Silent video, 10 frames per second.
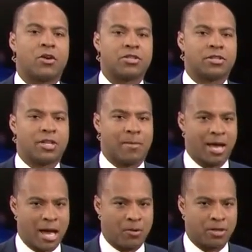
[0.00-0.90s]
Sergeant Sam
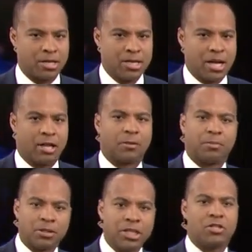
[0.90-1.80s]
Howard. Now, the
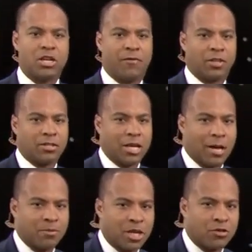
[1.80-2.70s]
police chief at the
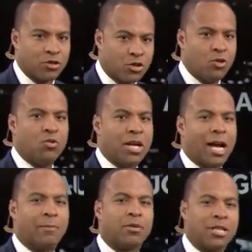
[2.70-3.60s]
time says the two
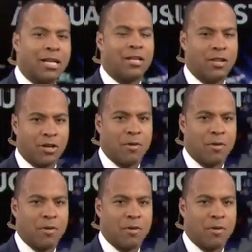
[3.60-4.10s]
died protecting their